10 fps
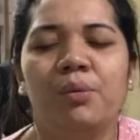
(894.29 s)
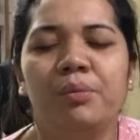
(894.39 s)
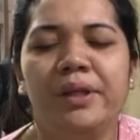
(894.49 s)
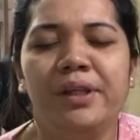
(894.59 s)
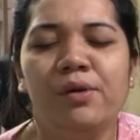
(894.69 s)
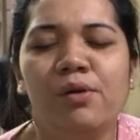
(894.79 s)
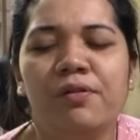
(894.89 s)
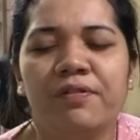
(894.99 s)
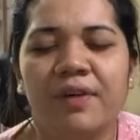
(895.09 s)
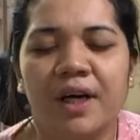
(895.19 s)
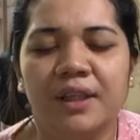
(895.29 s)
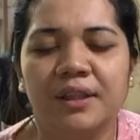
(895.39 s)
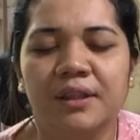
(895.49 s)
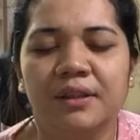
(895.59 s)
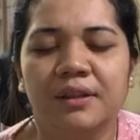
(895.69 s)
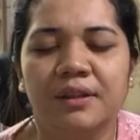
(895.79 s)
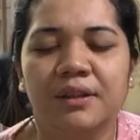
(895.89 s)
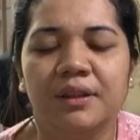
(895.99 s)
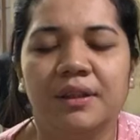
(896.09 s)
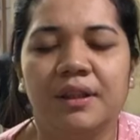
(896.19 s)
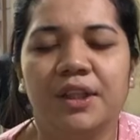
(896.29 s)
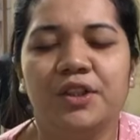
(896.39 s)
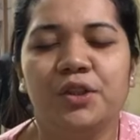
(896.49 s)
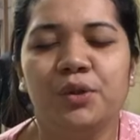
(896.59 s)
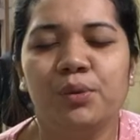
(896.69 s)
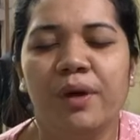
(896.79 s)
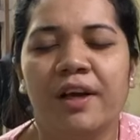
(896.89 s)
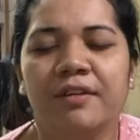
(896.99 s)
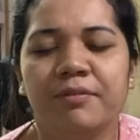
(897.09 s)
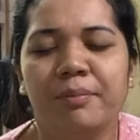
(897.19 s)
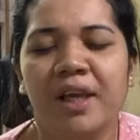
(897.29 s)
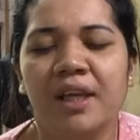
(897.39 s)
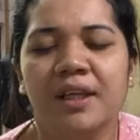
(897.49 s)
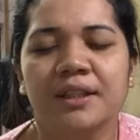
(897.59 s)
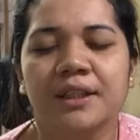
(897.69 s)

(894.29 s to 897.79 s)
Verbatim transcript: we know, Father, that you have made us